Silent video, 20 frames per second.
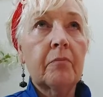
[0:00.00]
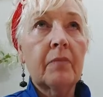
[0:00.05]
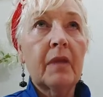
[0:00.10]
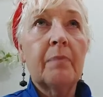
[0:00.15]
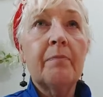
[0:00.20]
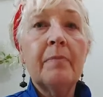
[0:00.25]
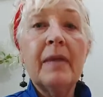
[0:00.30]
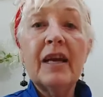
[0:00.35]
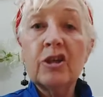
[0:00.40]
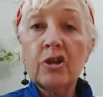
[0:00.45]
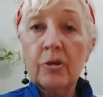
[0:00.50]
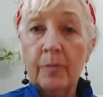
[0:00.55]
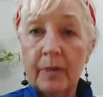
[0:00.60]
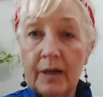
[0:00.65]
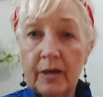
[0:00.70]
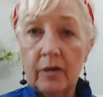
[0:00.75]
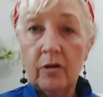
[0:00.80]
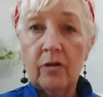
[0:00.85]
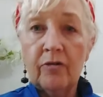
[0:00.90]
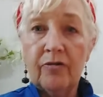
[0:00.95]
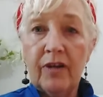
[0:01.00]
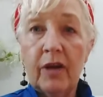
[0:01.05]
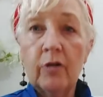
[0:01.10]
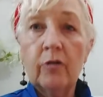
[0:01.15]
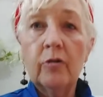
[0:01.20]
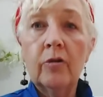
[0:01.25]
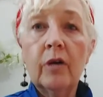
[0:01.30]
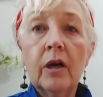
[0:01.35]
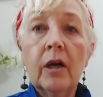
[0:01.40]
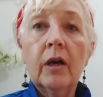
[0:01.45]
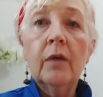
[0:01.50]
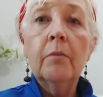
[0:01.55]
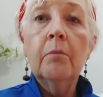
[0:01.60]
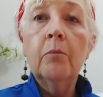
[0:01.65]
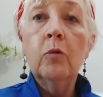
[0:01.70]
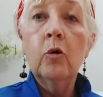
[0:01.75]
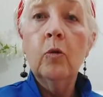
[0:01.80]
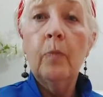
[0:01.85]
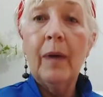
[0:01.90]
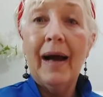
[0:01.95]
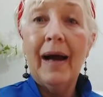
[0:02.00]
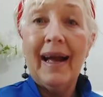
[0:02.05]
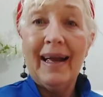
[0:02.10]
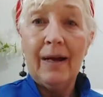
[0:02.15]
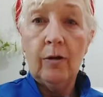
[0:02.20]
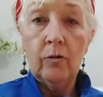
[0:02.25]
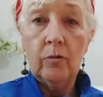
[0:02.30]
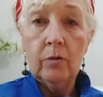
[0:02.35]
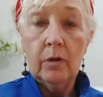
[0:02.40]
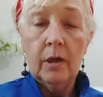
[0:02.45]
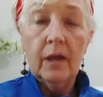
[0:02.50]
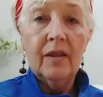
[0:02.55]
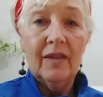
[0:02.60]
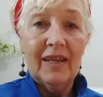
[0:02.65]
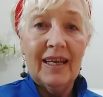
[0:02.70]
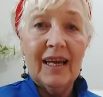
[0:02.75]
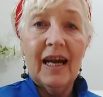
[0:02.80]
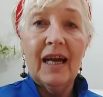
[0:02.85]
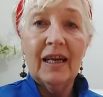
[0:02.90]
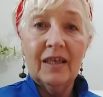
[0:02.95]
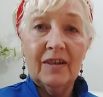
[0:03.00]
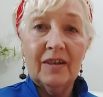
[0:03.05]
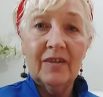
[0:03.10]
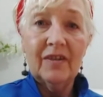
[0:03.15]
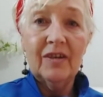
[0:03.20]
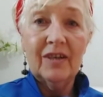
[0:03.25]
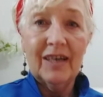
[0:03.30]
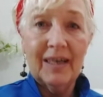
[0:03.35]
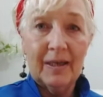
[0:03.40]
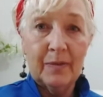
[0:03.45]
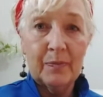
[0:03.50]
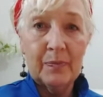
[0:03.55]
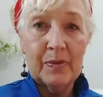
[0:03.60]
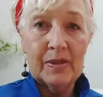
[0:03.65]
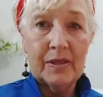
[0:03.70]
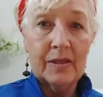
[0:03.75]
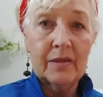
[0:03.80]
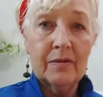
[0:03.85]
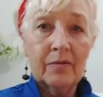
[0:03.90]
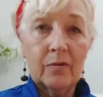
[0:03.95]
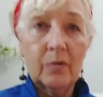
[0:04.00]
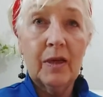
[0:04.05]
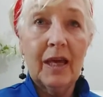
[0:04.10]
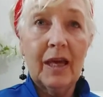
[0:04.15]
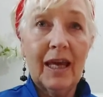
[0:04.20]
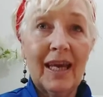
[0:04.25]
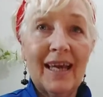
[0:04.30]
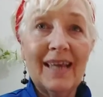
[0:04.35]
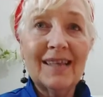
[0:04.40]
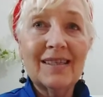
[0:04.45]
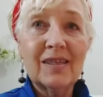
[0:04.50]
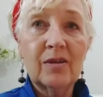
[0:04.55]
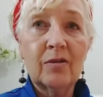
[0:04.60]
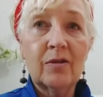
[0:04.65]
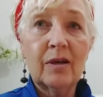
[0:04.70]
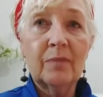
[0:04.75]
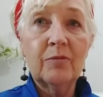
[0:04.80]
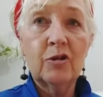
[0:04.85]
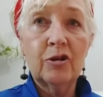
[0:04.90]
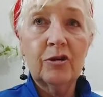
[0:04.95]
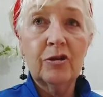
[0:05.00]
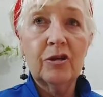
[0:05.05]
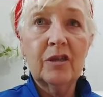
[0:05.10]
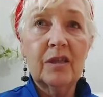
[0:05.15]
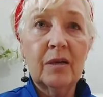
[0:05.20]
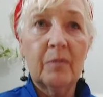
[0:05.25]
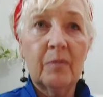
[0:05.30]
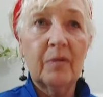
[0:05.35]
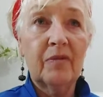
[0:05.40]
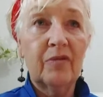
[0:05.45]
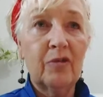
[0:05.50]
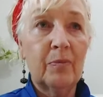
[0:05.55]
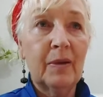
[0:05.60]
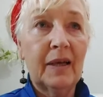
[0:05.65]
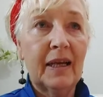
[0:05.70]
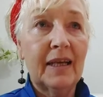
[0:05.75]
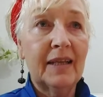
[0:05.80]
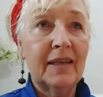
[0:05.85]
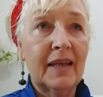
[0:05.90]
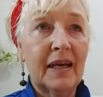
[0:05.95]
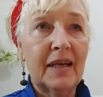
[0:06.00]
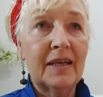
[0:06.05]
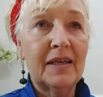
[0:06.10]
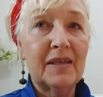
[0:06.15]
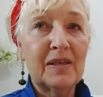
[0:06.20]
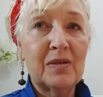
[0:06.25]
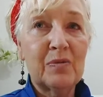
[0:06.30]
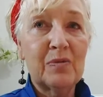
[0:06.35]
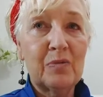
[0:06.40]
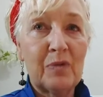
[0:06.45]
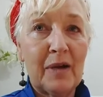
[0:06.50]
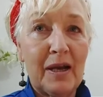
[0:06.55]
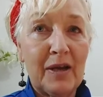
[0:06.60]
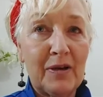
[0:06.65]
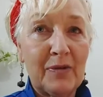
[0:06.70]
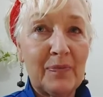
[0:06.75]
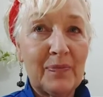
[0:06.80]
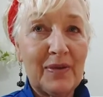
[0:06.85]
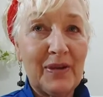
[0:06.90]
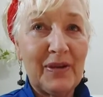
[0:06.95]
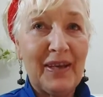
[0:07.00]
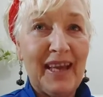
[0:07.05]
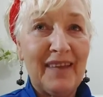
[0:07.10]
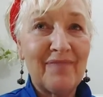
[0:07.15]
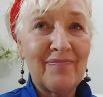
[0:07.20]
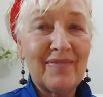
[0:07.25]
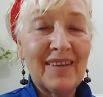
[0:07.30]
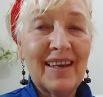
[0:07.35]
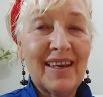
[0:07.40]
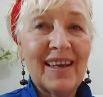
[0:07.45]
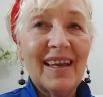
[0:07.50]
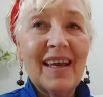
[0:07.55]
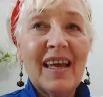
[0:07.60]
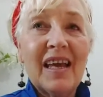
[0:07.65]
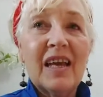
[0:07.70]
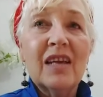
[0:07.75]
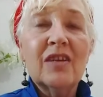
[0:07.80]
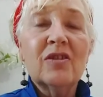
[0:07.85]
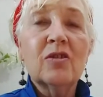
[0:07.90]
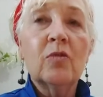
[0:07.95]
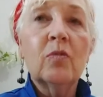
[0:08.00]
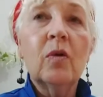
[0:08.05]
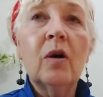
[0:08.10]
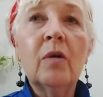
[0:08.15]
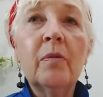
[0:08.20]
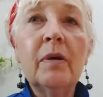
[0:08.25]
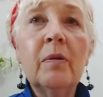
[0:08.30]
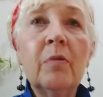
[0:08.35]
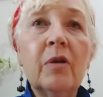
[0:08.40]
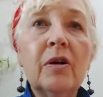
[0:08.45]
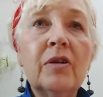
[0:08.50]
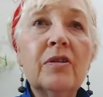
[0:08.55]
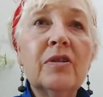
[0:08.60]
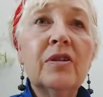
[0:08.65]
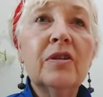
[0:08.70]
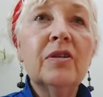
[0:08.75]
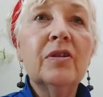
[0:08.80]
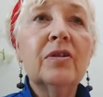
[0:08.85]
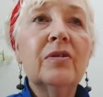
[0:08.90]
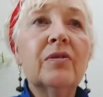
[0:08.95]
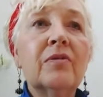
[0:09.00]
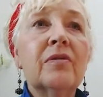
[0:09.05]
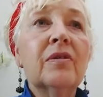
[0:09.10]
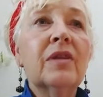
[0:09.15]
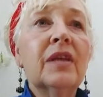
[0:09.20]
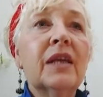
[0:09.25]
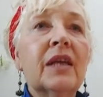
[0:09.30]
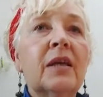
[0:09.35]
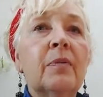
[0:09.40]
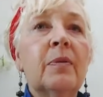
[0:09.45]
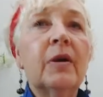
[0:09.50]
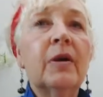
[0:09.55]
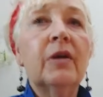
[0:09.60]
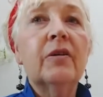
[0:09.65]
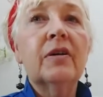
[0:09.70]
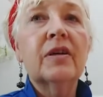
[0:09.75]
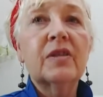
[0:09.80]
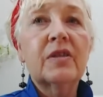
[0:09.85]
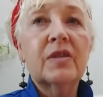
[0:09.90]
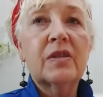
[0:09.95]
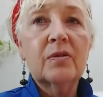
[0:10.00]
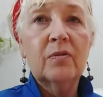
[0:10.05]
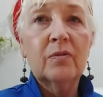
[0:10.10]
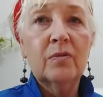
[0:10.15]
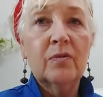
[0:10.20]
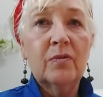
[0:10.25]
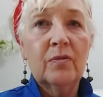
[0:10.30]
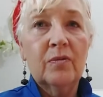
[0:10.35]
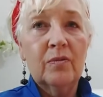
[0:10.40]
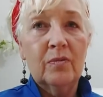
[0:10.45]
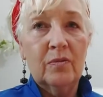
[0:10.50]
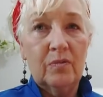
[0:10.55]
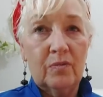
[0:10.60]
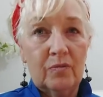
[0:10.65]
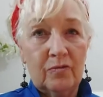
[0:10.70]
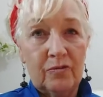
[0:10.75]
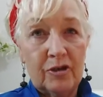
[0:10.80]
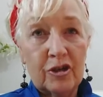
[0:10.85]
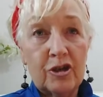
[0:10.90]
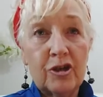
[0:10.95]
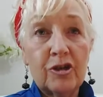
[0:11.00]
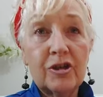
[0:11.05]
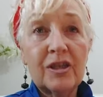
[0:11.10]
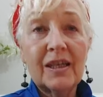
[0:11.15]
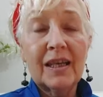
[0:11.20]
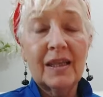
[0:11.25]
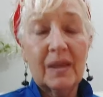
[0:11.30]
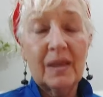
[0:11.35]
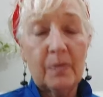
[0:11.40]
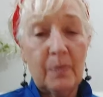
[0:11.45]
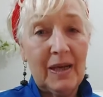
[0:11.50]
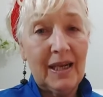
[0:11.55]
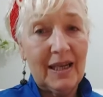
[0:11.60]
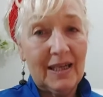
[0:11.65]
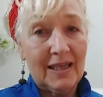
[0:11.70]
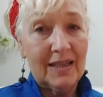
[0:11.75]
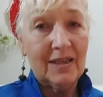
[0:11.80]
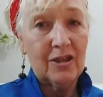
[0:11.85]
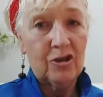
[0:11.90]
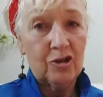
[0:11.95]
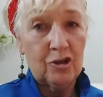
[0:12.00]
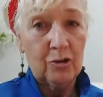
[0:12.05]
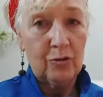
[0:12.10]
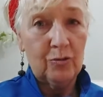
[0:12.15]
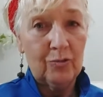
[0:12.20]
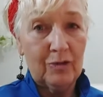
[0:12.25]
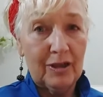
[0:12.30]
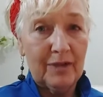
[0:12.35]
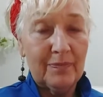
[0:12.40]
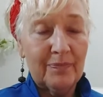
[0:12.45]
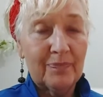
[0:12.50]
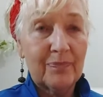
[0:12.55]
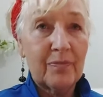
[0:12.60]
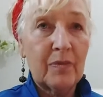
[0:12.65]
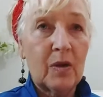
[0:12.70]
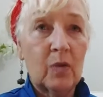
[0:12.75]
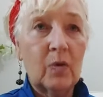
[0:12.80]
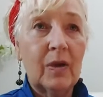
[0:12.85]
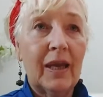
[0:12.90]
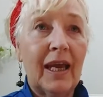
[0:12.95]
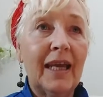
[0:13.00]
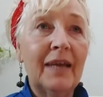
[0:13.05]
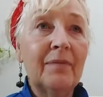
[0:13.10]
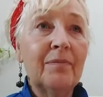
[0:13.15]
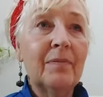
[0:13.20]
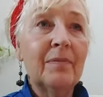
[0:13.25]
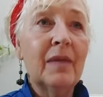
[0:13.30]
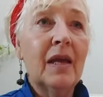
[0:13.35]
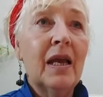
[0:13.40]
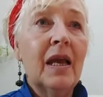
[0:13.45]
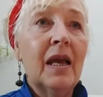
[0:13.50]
measurement of how mobile they are in their hips. Okay, so I'm sure some of you will be like that as well. Okay, so what we want to think about is reducing the pain in the shoulder, okay,